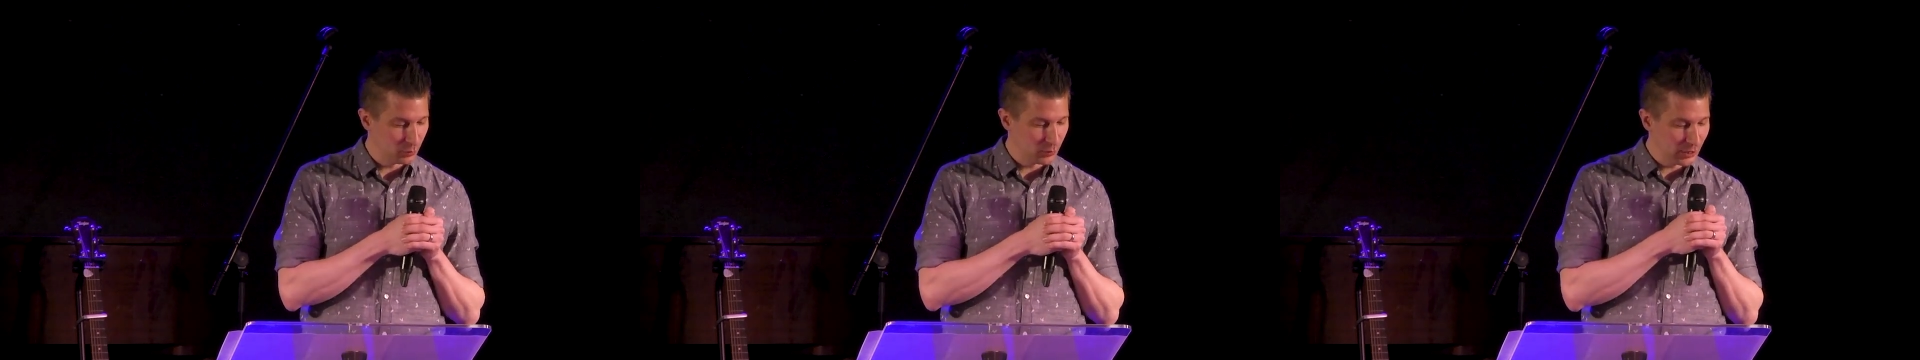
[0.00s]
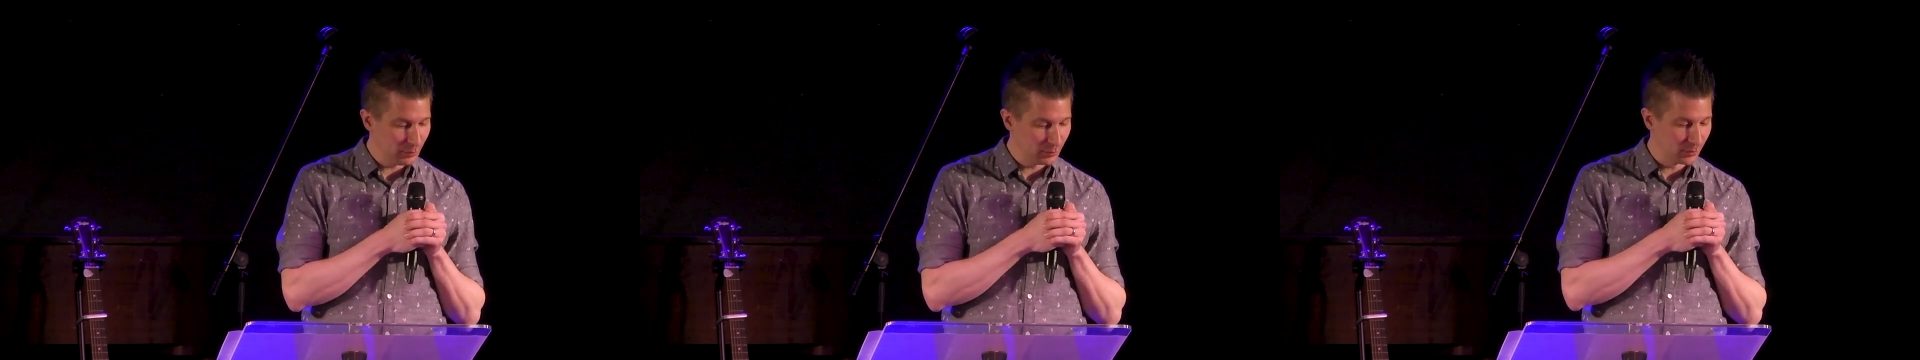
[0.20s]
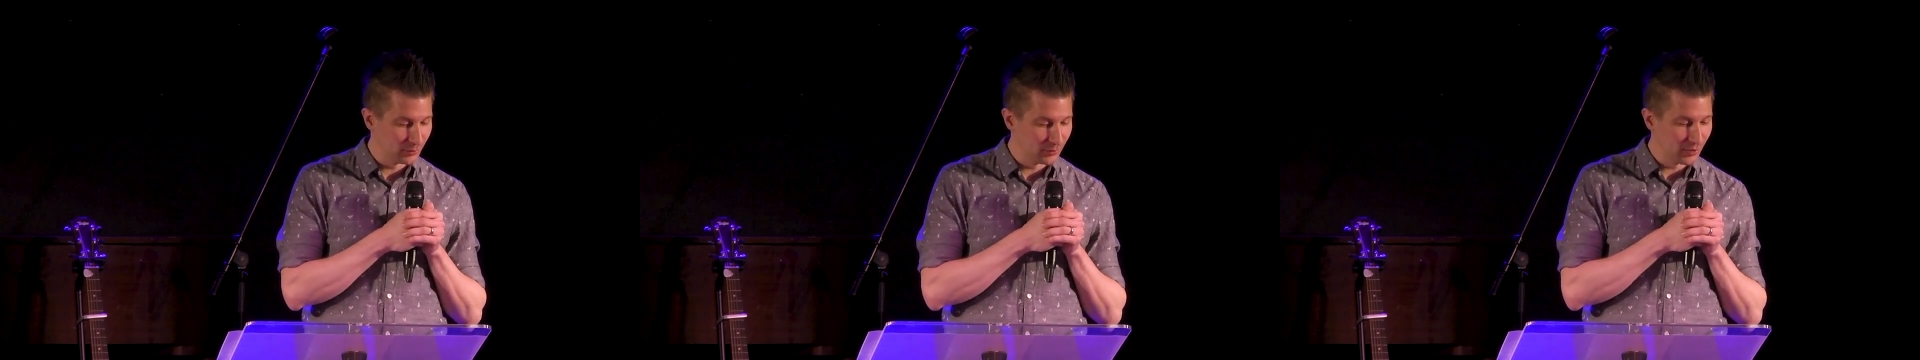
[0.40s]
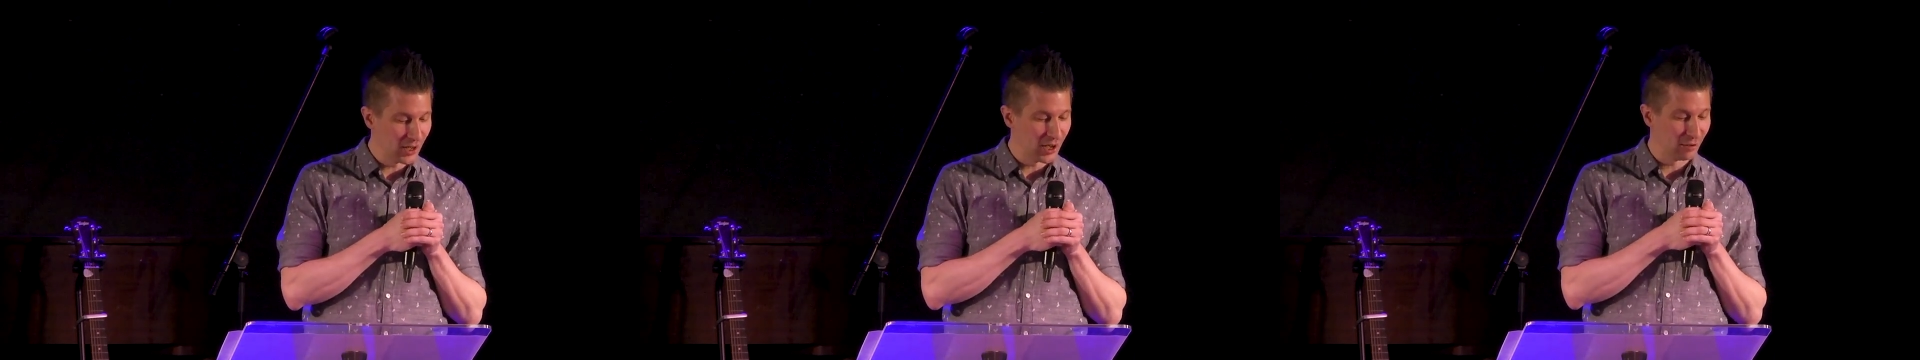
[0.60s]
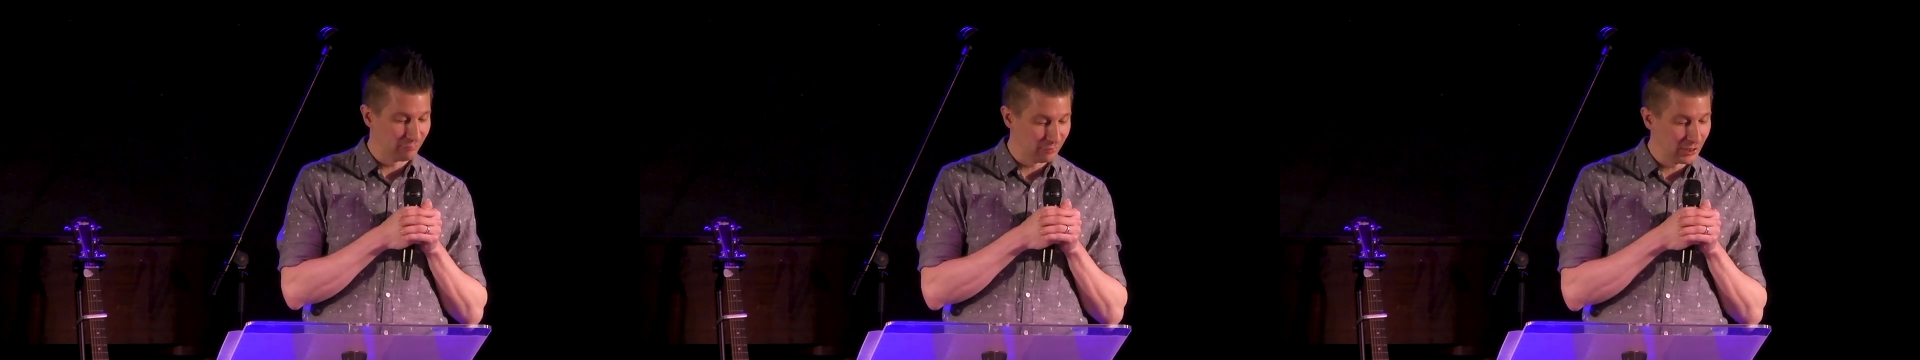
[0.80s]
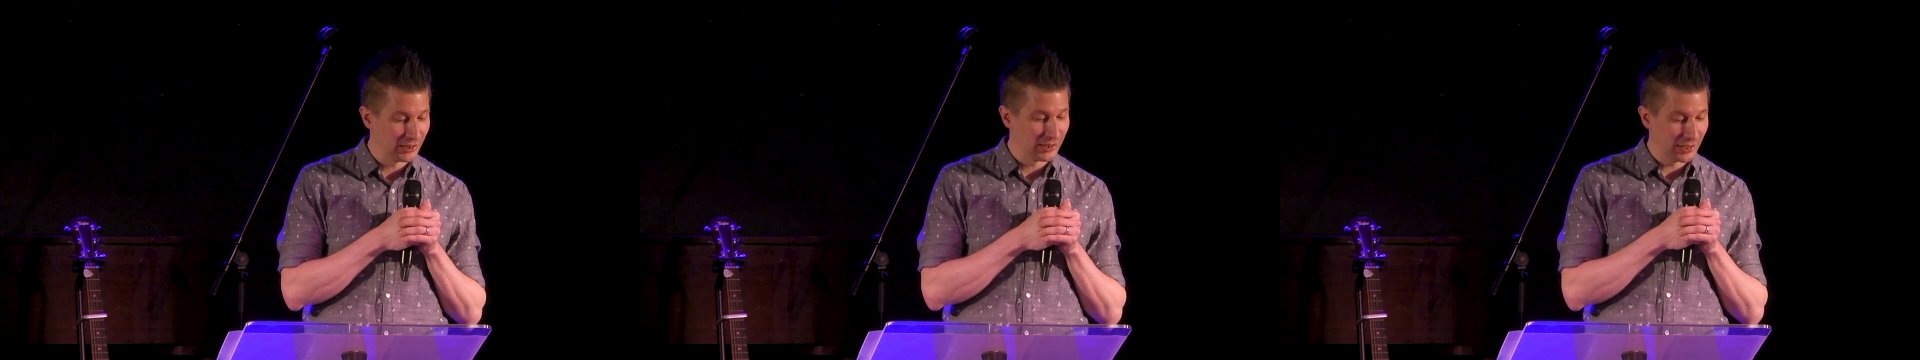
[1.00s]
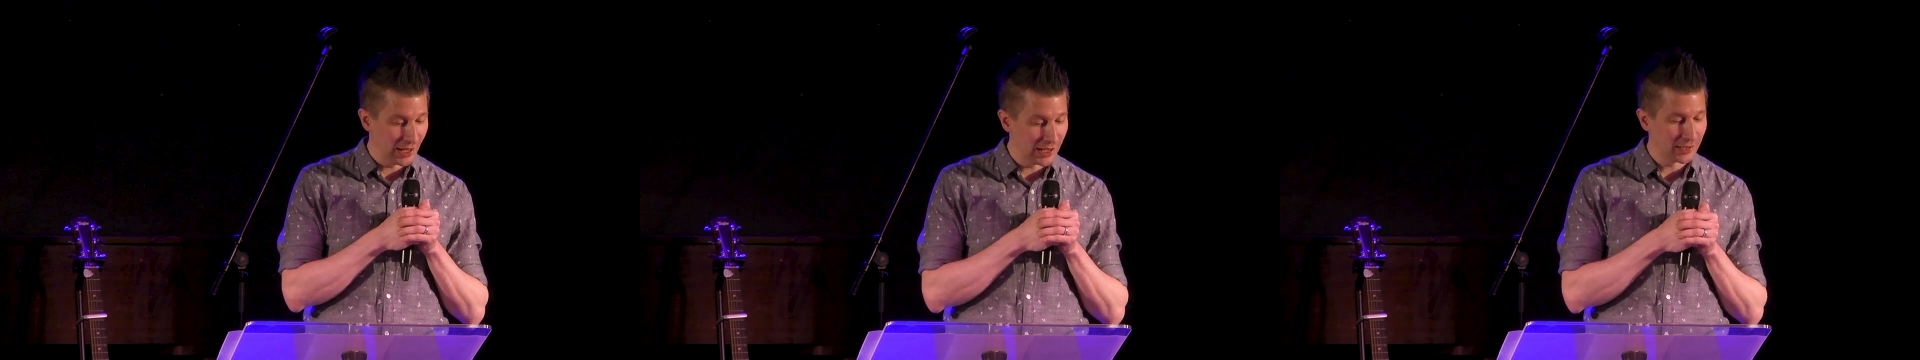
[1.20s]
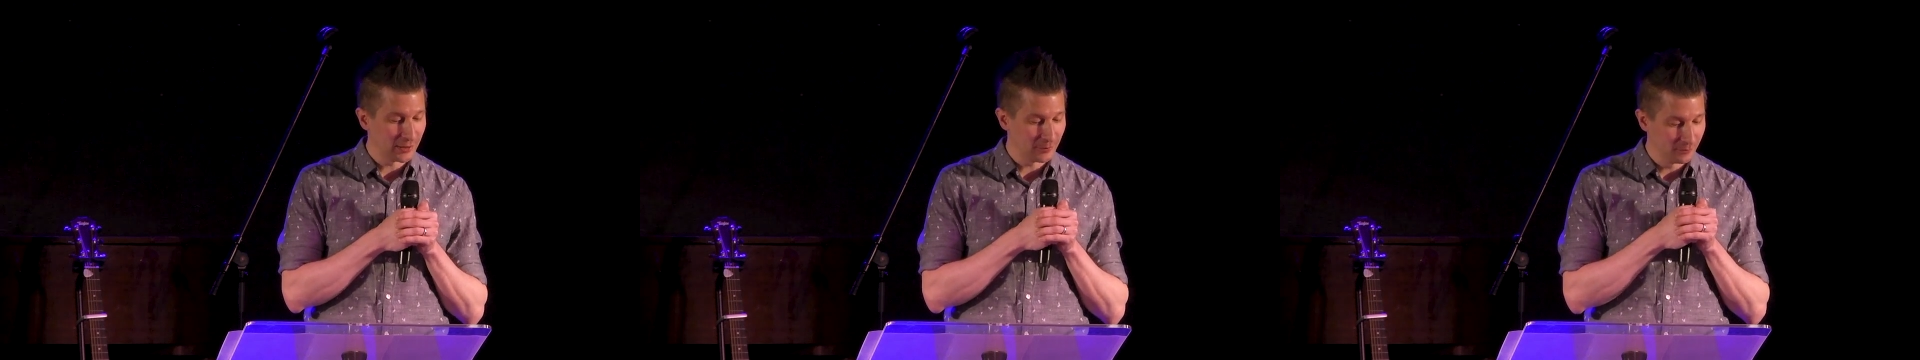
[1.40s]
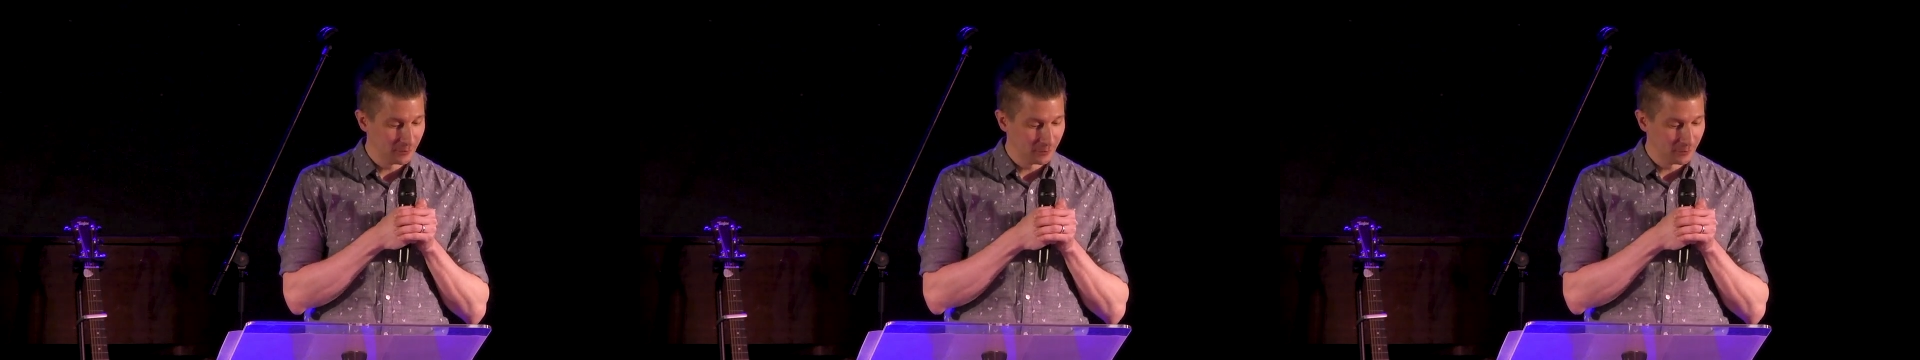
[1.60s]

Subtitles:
people are really like.